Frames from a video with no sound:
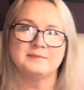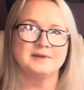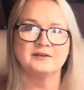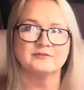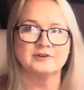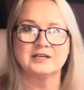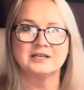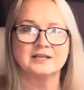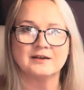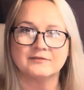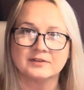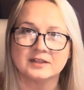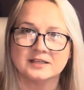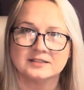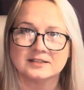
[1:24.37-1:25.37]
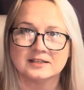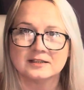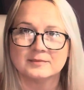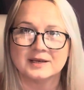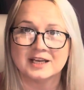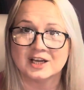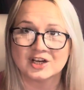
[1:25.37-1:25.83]
the middle of reading other things at the
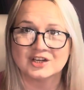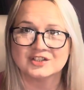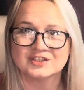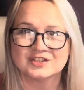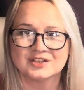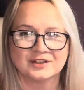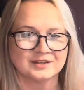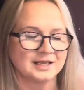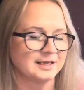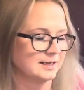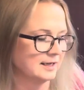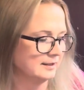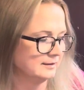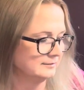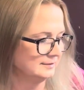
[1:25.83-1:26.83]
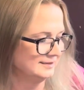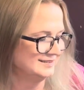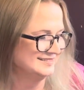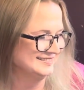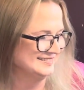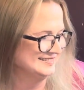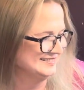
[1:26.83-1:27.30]
minute. I can't start that yet.
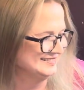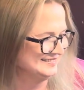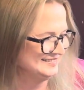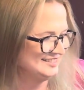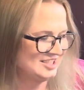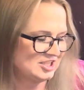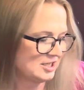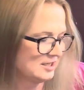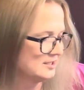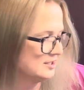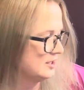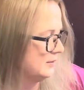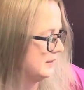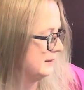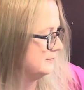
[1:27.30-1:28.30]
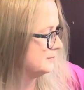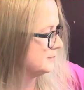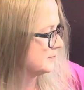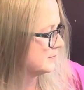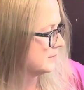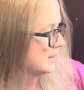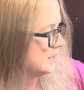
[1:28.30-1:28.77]
Just can't do it.
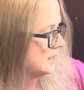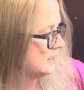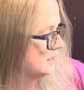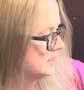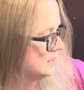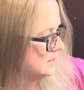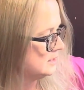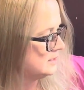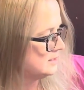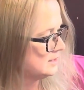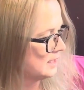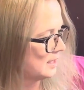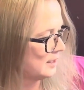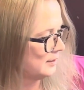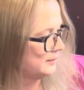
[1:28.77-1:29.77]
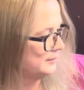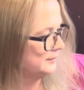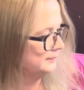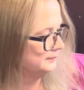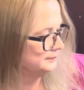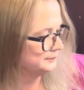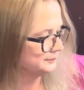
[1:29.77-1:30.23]
So
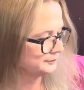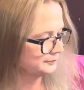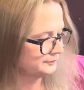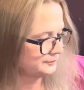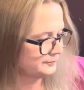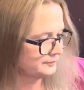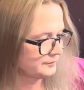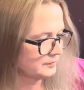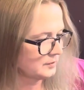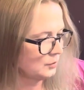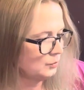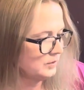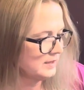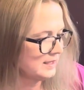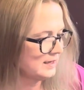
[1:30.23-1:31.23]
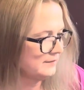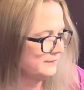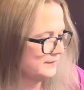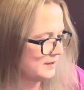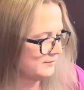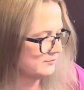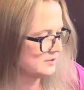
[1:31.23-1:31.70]
without
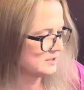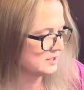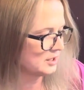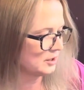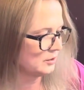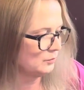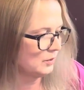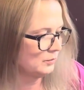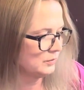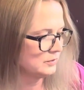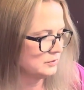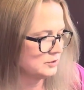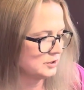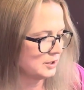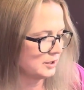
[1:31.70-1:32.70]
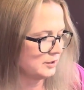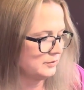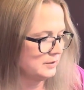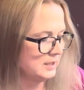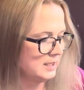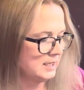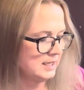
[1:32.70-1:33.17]
further ado, what we'll do
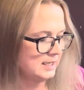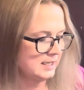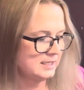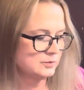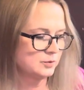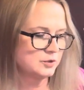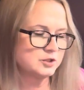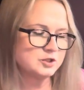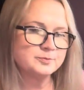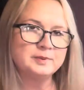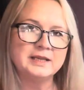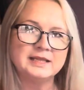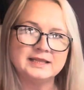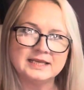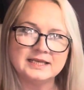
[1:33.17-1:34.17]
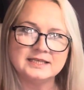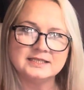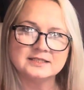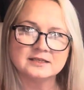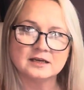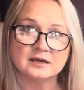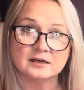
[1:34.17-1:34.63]
is we'll split
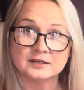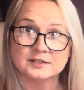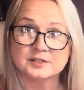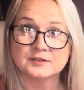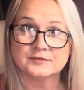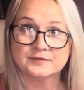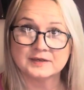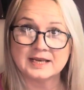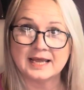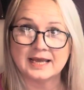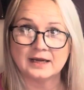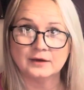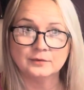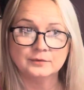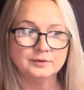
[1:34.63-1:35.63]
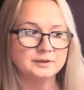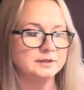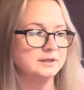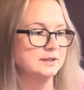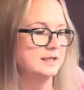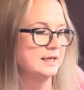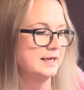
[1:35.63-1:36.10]
these cards for now,
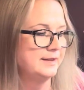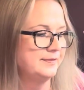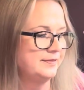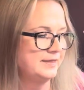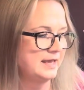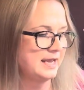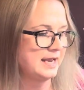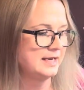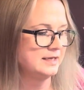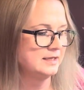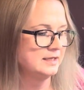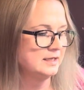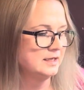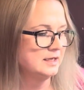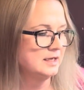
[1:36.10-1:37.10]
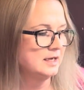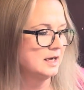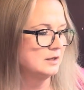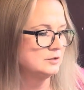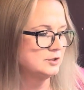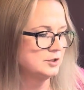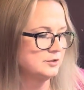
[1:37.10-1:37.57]
and then
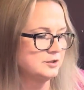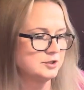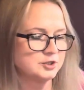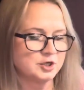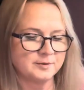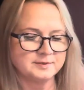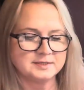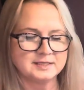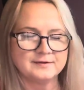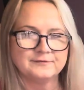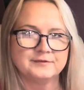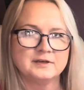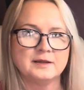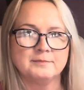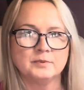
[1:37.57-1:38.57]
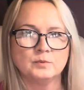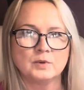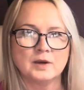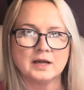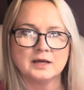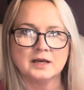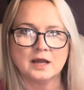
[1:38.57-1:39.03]
I'll do the timestamp for number
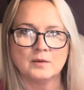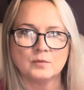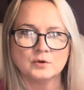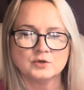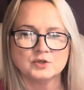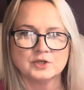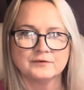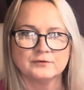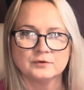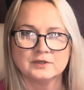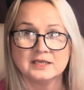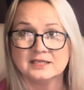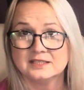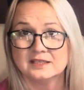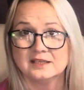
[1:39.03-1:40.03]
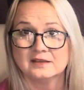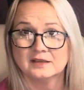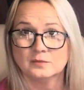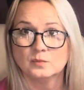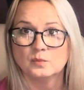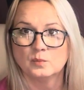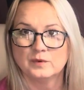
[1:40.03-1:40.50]
one and we'll shuffle these
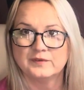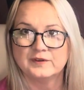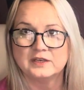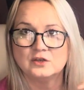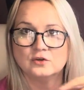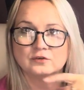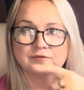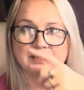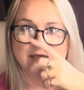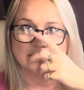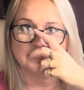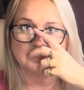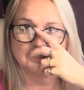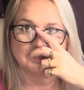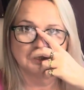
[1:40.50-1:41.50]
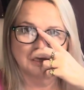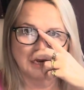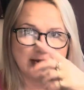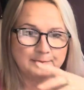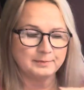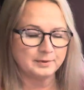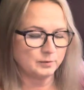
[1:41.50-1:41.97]
within your reading.
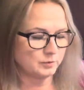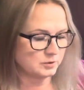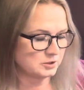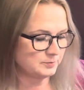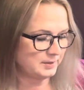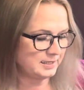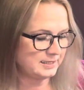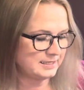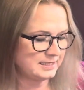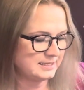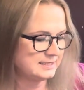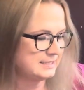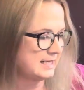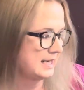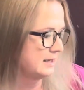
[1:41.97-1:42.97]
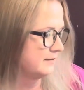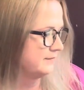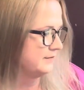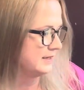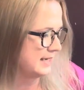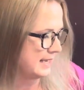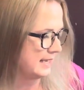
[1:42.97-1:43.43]
Yeah, but we'll split this deck
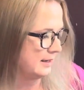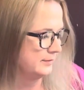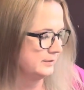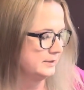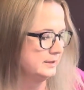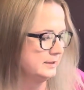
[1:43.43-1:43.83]
for now.